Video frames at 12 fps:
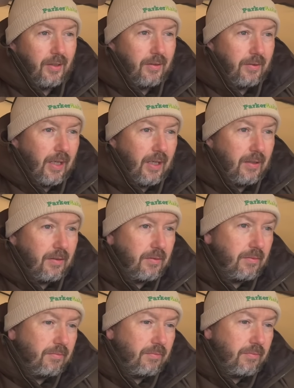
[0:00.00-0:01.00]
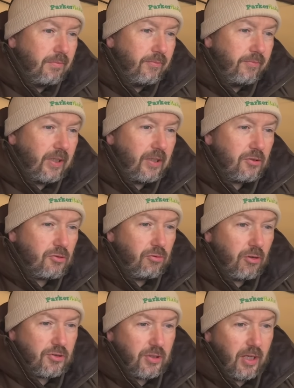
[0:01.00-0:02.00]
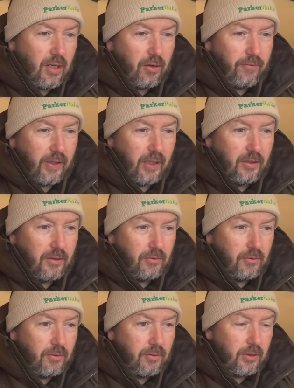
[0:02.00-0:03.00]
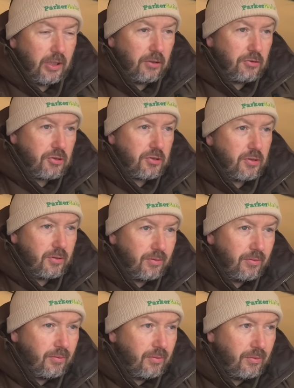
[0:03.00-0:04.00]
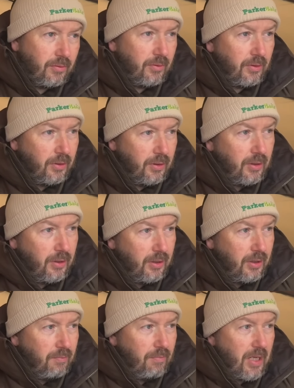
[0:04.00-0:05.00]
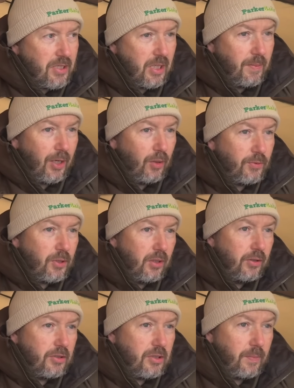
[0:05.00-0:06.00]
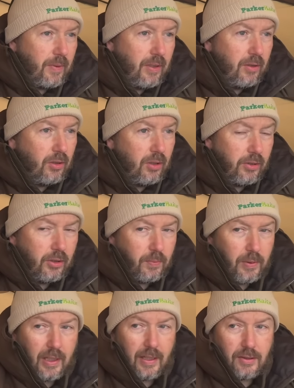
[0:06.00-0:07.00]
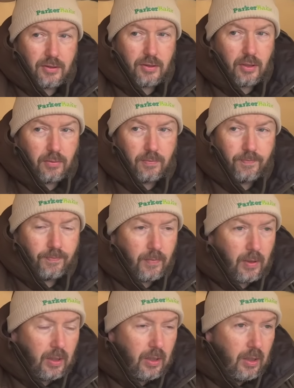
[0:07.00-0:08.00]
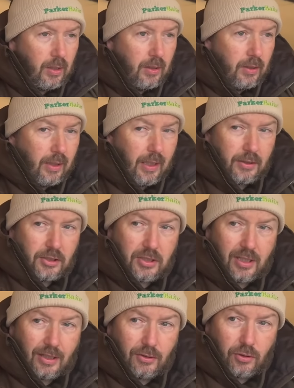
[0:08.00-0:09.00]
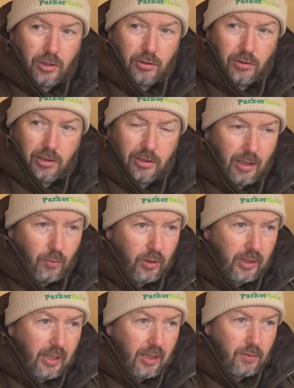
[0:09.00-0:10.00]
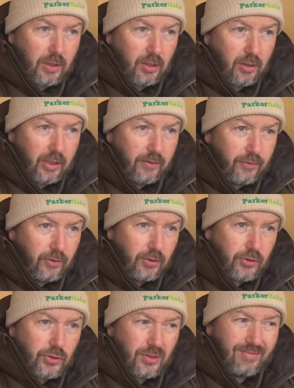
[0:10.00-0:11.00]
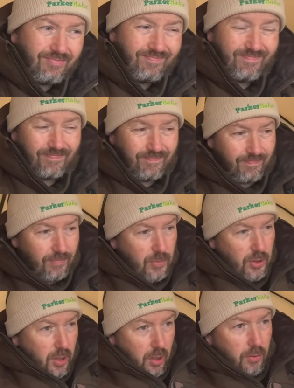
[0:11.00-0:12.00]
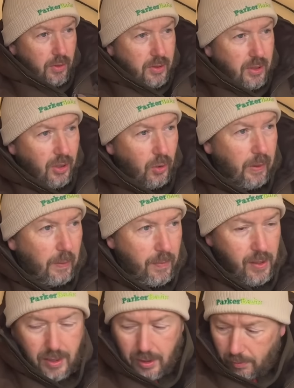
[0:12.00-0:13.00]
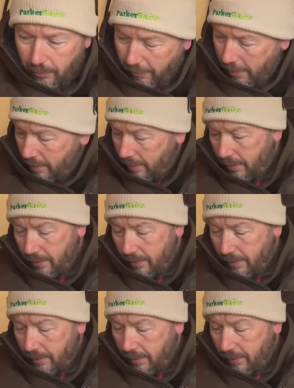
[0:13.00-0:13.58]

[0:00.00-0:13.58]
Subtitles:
Yeah, fingers crossed they are feeding, or not just messing about on the upper layers. So Andy still had nothing other than that one he had when he got here first, so it's a little bit bleak, I'm afraid.